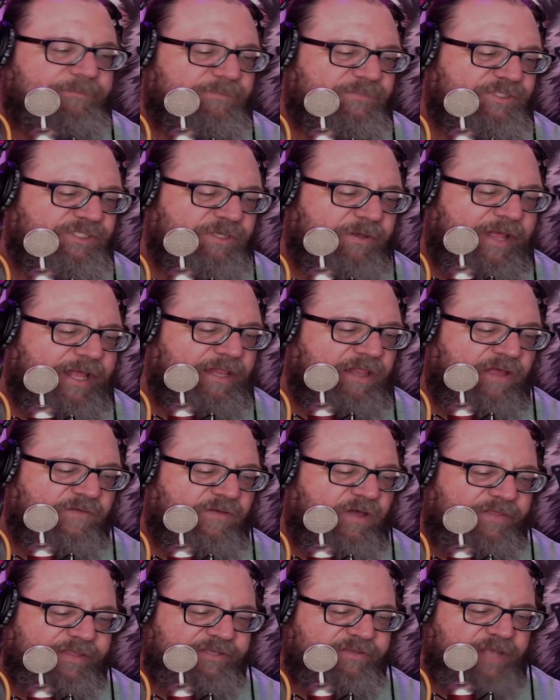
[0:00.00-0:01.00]
So I love
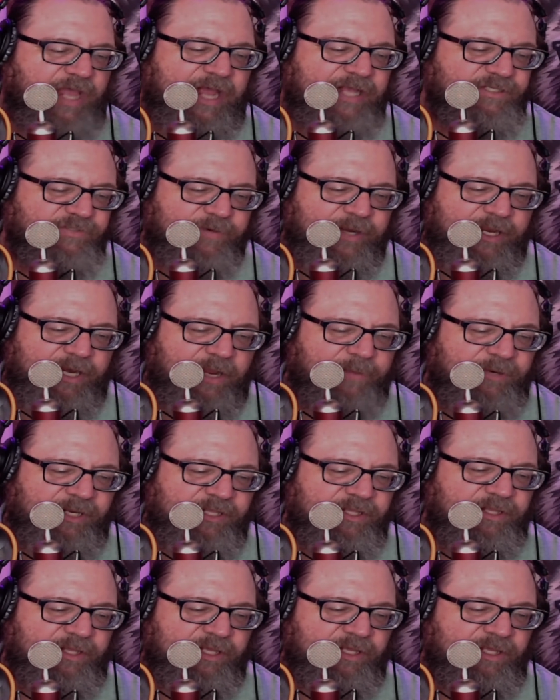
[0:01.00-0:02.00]
all these guys, right? I mean,
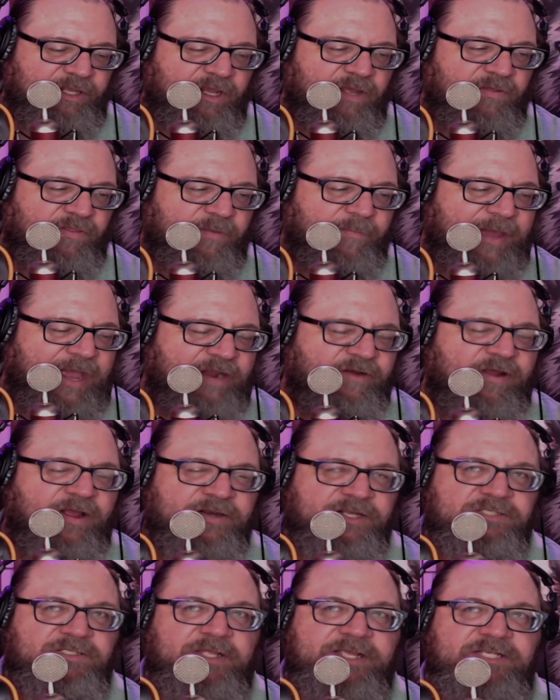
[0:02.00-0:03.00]
the background
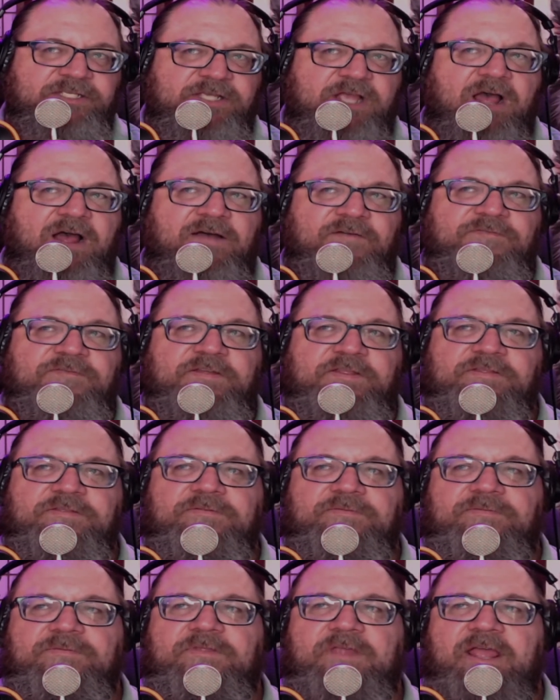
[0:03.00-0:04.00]
is links golf, and
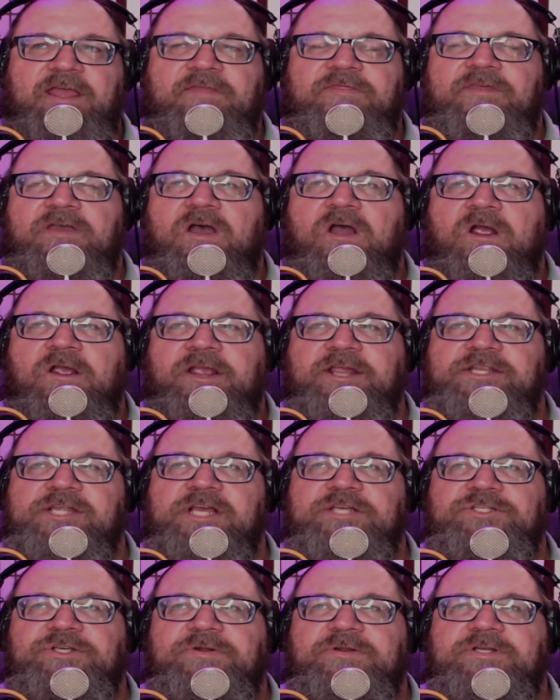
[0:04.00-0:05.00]
the
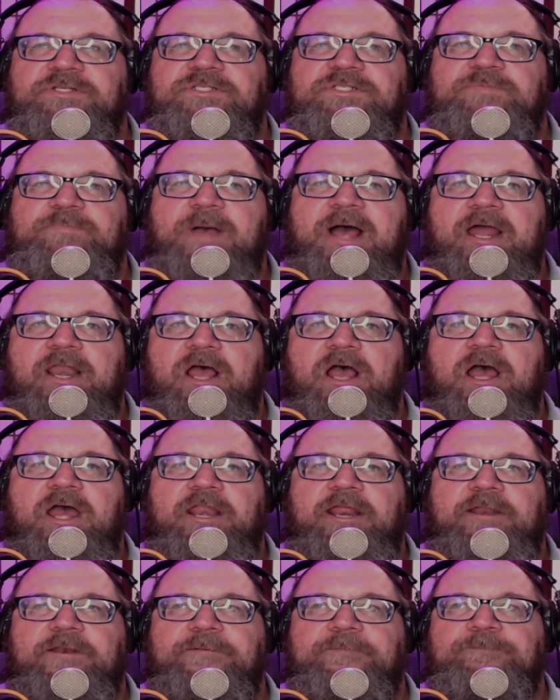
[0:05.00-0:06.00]
architecture is spot
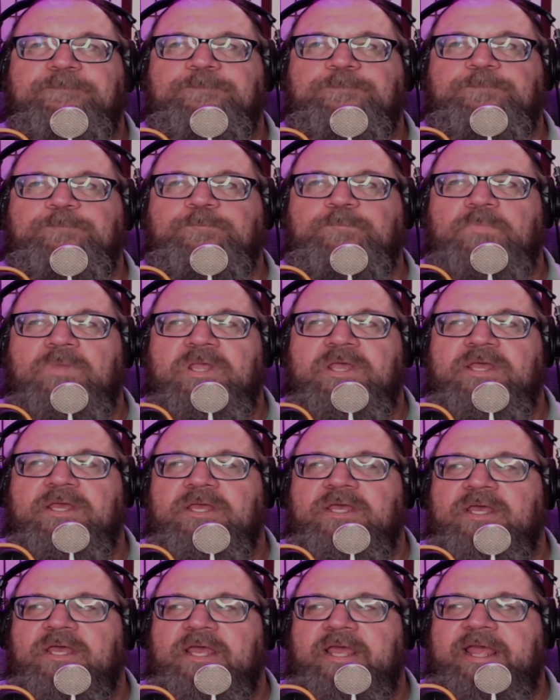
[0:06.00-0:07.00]
on,
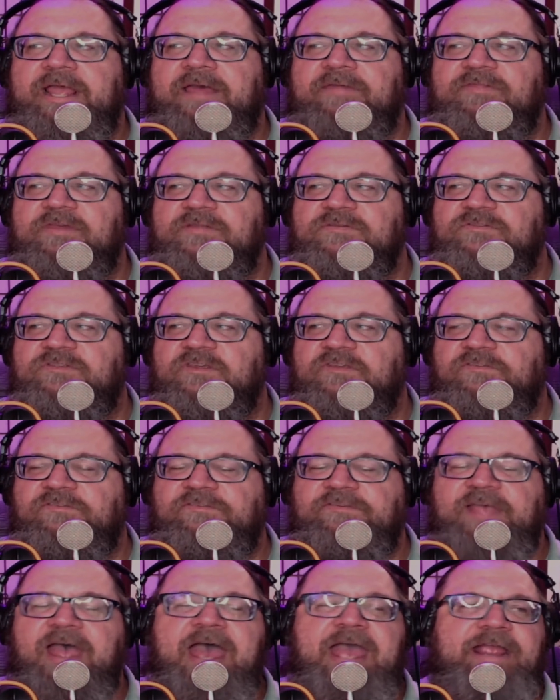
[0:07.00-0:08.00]
and the
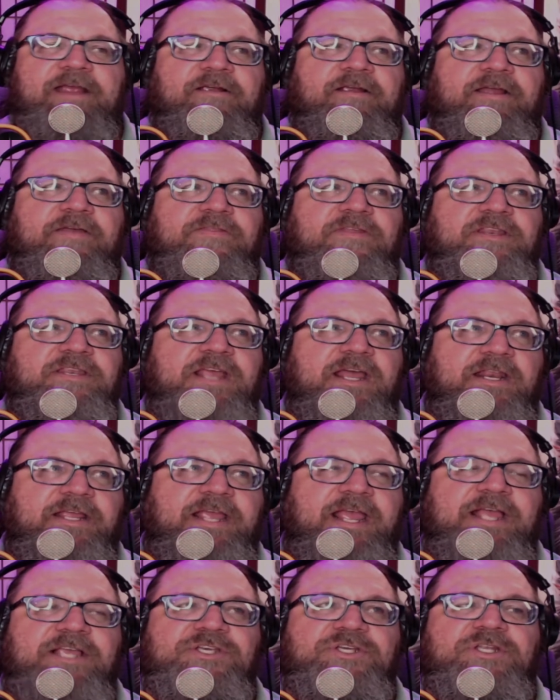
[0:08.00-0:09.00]
desire and the
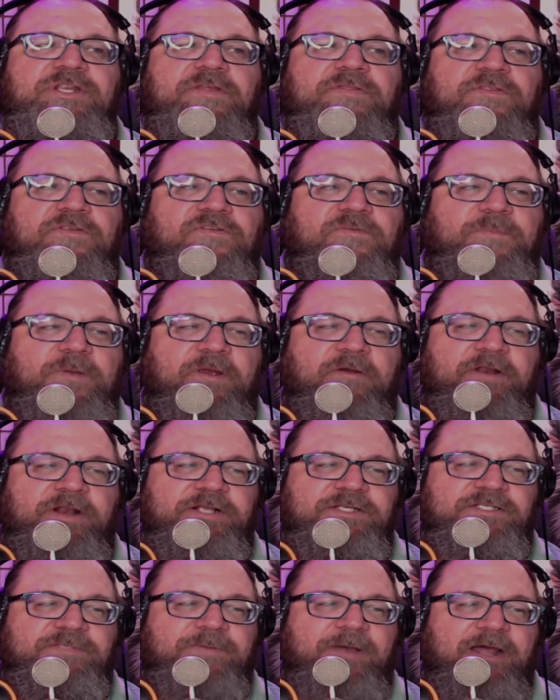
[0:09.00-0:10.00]
dedication and the spirit
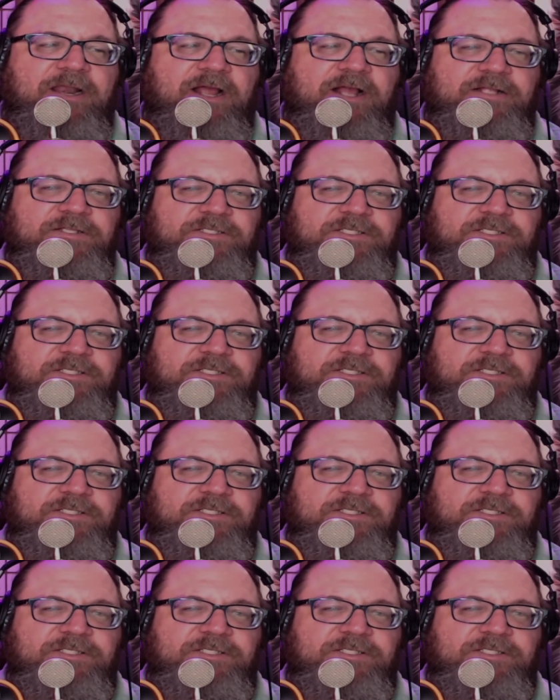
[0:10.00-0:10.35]
is spot on.